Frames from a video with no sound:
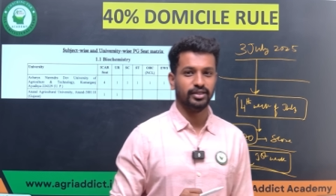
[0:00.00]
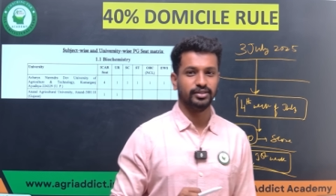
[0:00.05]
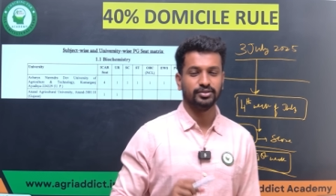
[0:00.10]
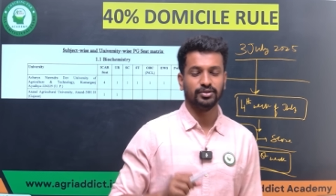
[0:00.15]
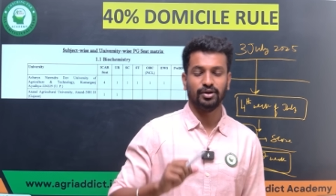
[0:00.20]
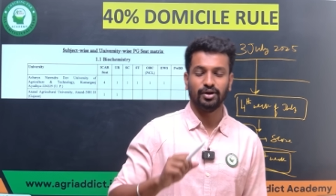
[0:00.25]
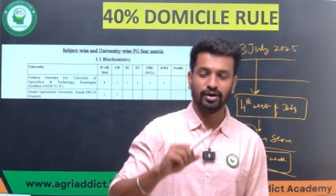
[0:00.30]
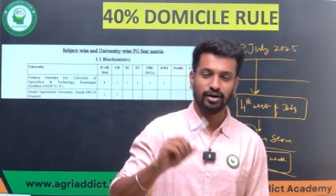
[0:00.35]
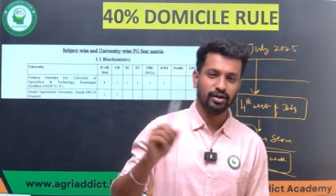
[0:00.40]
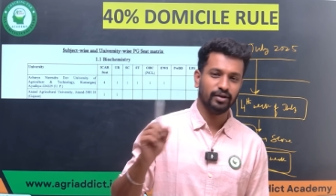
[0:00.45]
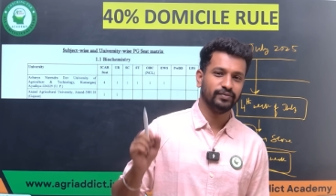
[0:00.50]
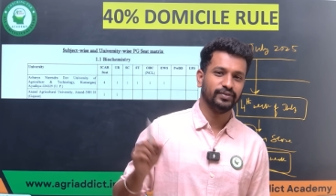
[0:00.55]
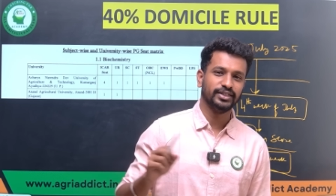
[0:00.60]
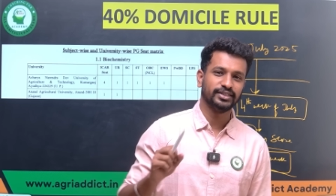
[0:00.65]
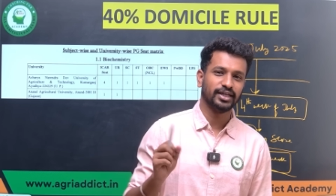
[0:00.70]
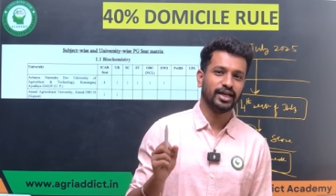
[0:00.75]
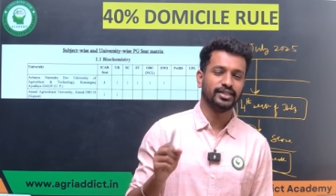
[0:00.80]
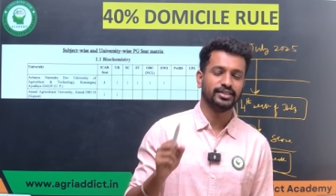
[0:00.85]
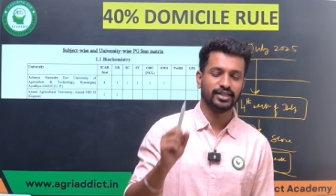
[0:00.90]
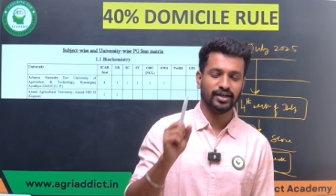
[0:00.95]
So all of this
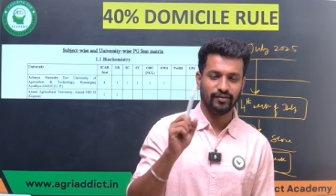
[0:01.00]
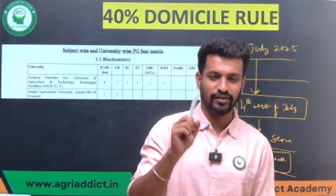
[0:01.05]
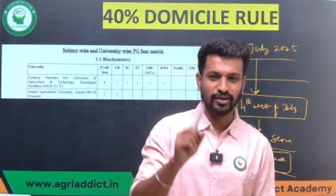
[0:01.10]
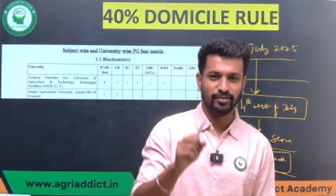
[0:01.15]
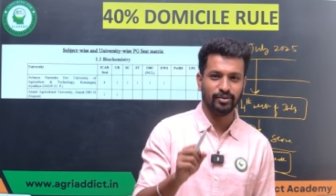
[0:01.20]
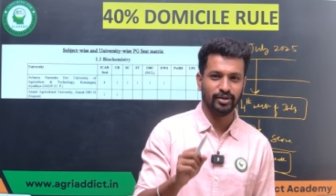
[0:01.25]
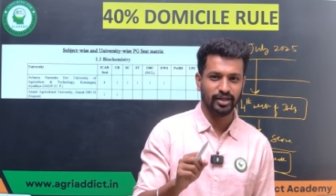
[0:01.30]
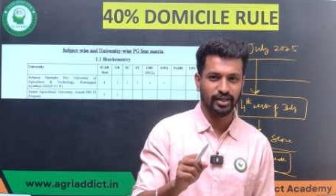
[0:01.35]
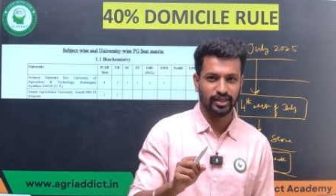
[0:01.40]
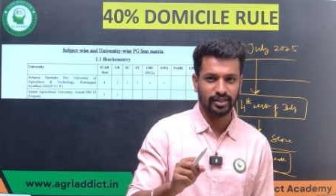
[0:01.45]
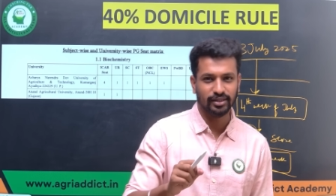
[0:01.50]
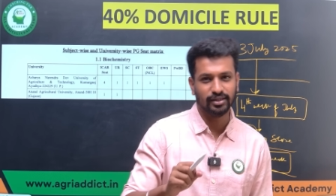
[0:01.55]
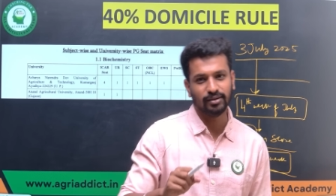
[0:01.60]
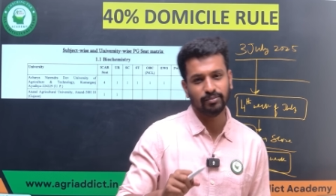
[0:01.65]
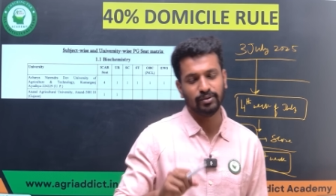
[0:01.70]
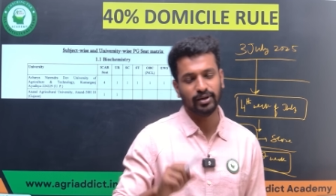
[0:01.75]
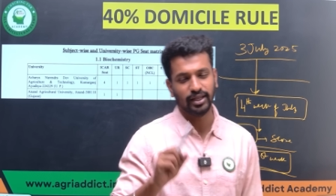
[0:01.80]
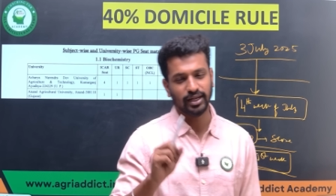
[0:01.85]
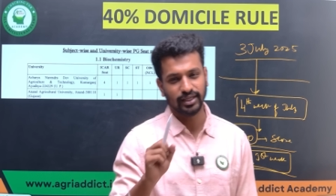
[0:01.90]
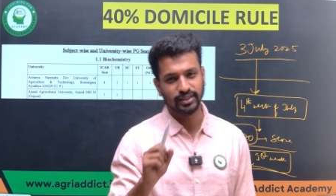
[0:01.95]
is available in the
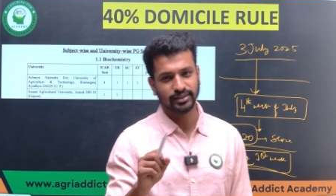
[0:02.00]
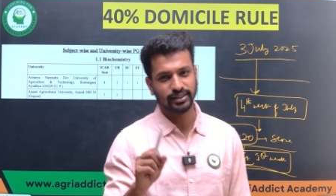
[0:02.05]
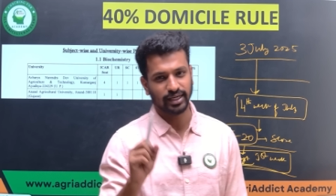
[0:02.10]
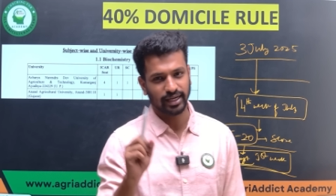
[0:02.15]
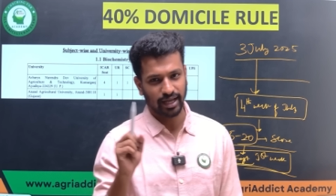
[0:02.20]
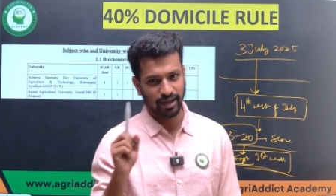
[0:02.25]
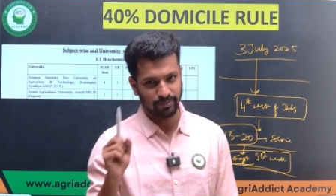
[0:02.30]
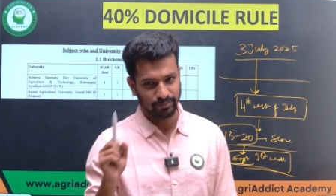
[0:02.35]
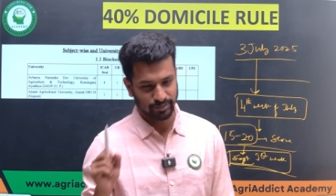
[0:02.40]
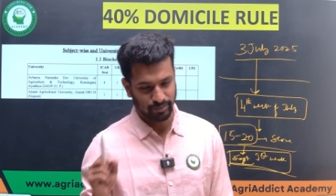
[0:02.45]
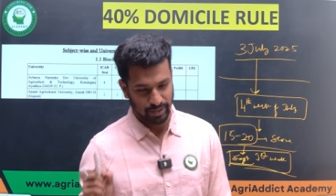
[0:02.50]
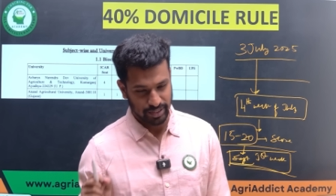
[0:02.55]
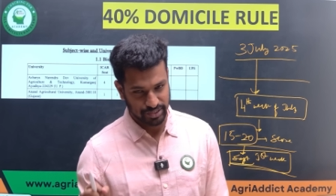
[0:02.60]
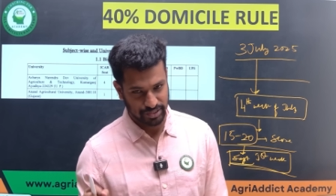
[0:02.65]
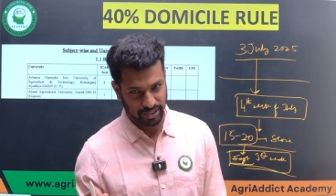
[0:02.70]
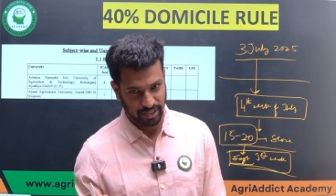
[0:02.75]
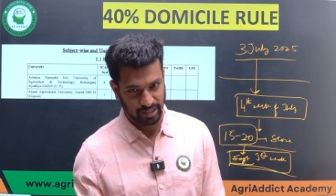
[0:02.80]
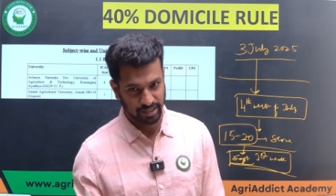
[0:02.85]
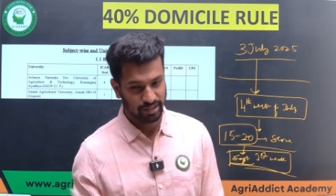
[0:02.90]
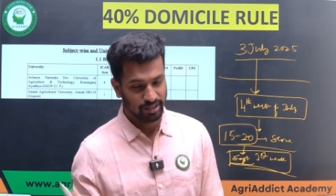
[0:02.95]
playlist that I am
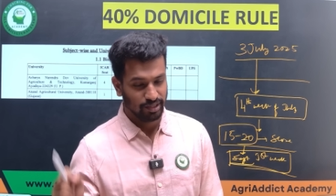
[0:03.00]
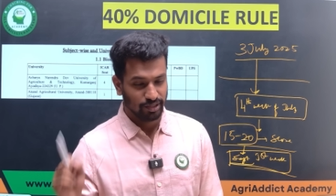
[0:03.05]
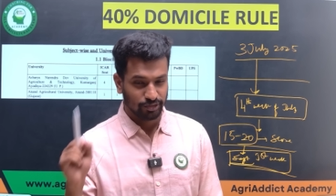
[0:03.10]
mentioning.